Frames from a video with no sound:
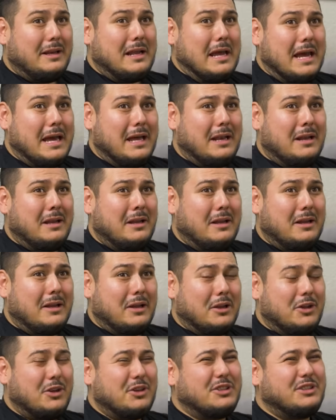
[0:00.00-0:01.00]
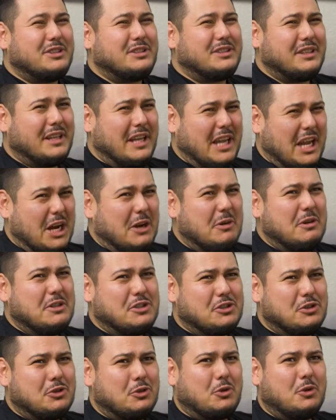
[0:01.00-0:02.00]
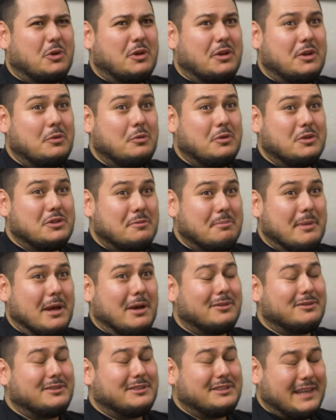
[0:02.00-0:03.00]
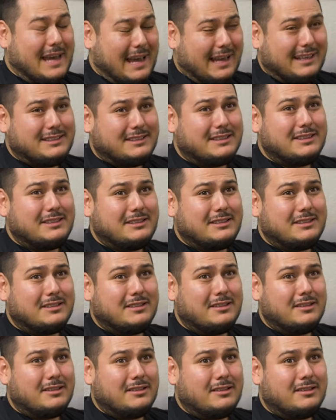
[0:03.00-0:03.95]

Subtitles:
Dad? Your scary story was about taxes?